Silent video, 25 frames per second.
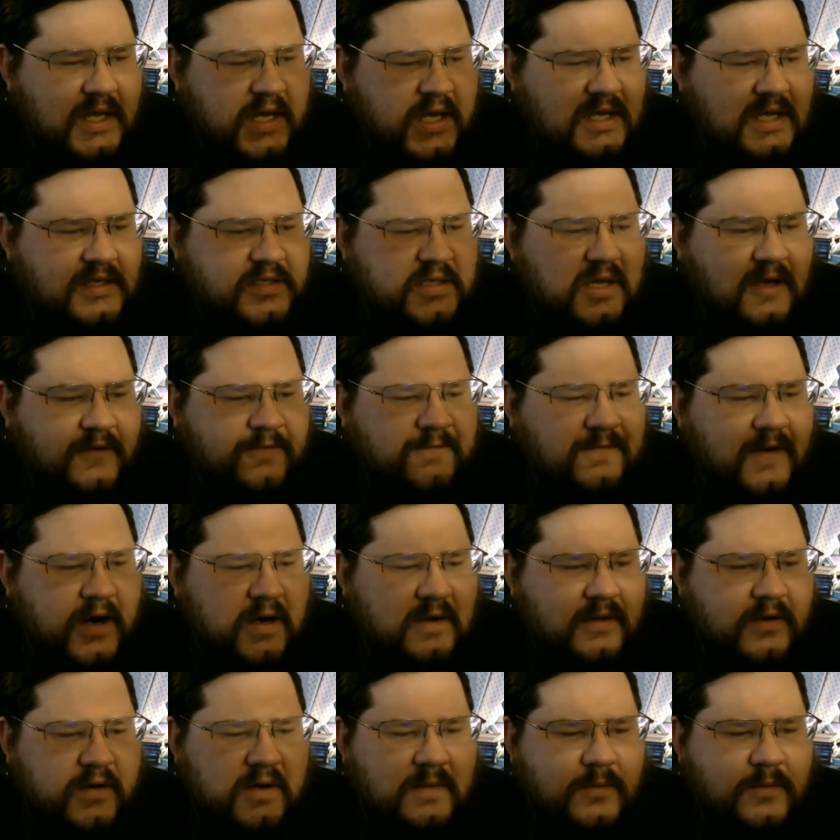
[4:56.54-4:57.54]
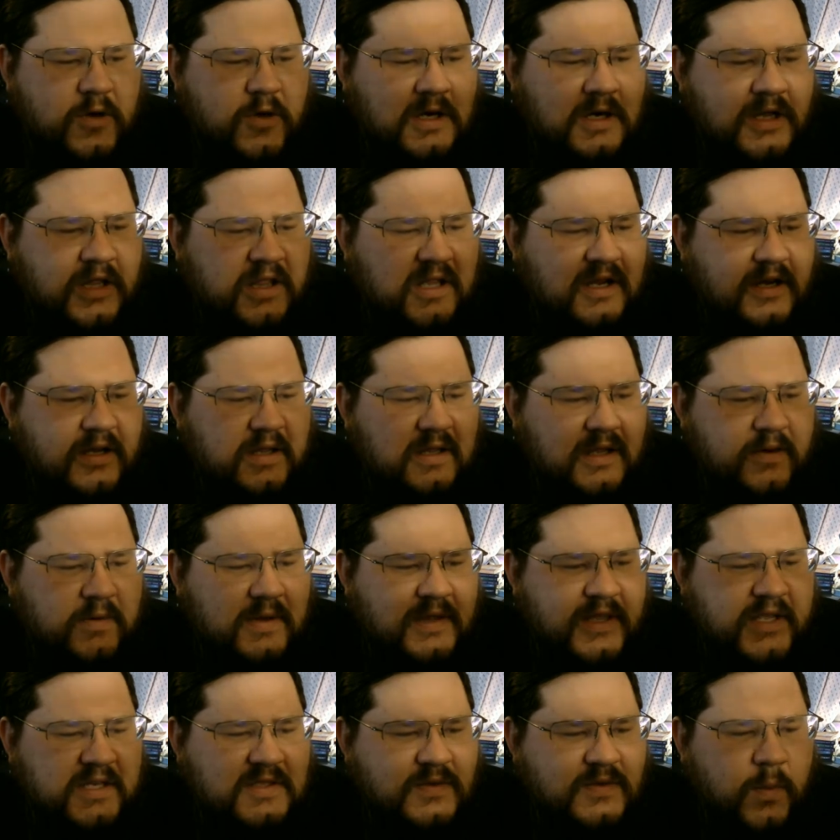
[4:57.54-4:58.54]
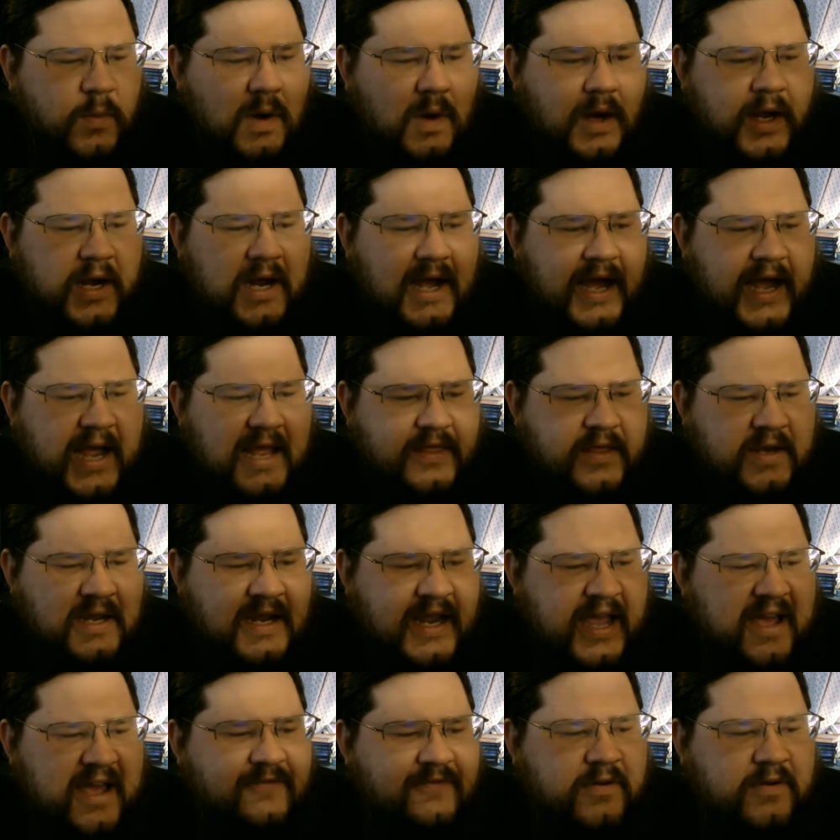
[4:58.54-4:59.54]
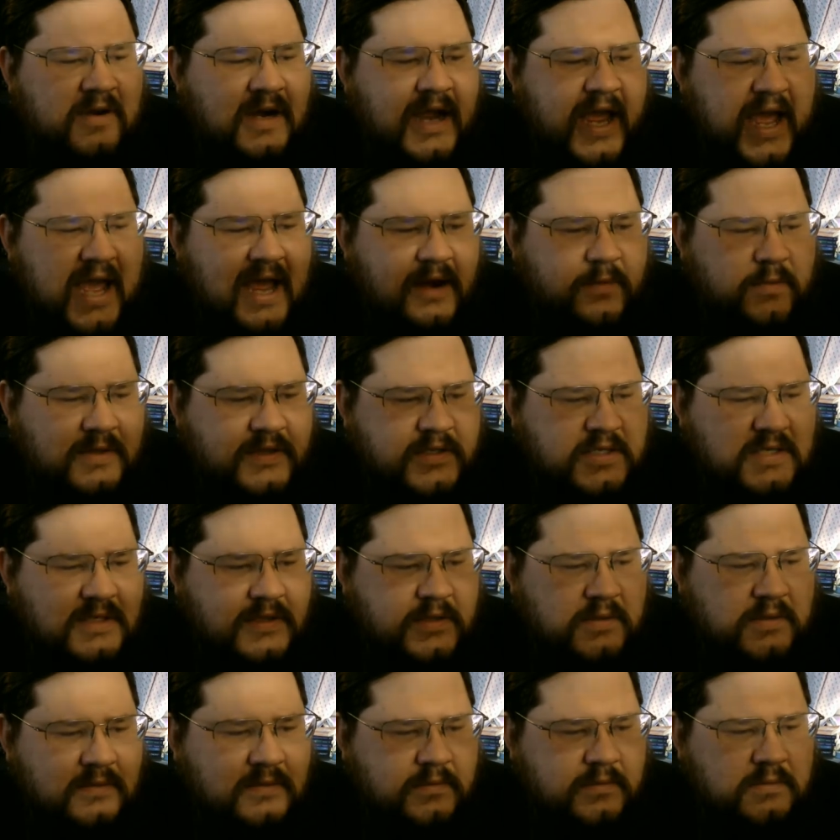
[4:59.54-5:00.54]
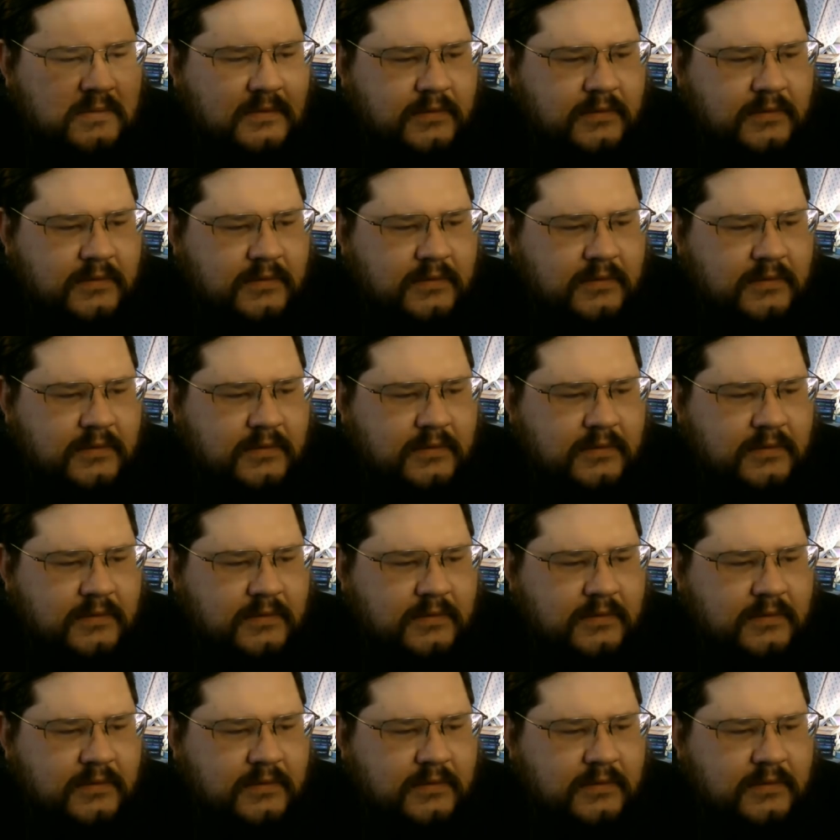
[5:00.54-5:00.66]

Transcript: He saw farther and more clearly with his one eye than he ever had with two.